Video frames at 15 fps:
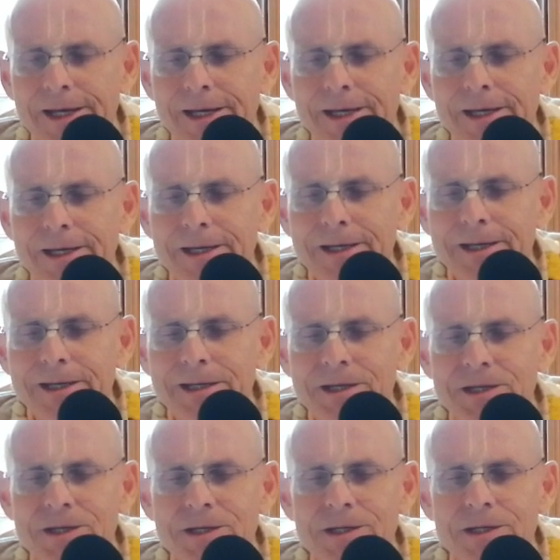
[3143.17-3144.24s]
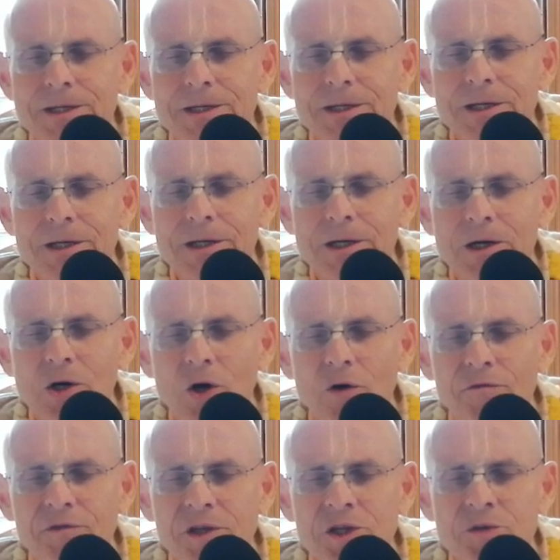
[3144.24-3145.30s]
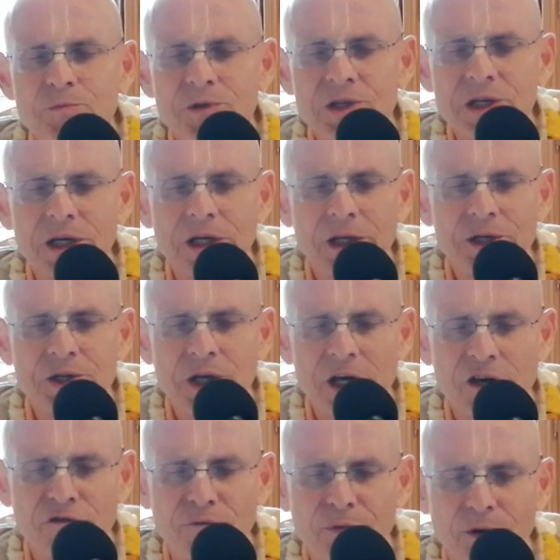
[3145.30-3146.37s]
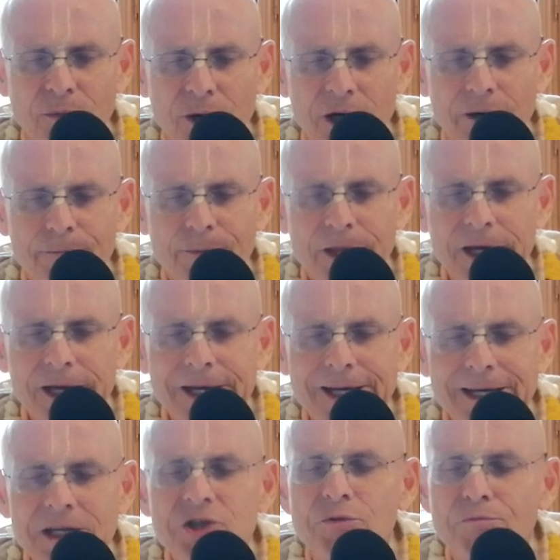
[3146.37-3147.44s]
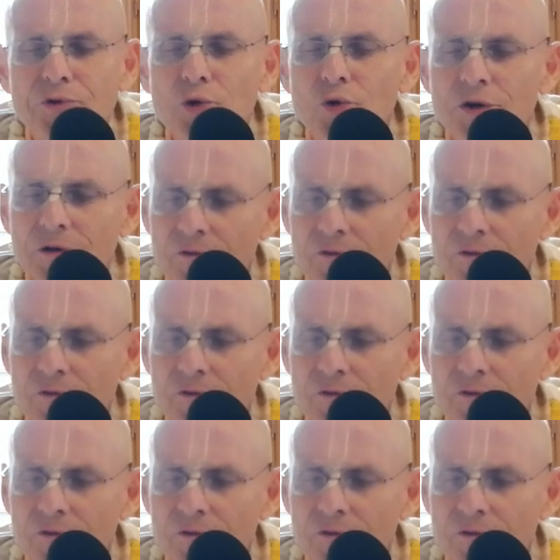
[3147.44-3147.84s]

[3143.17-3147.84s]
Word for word: is of this particular day of Brahma is a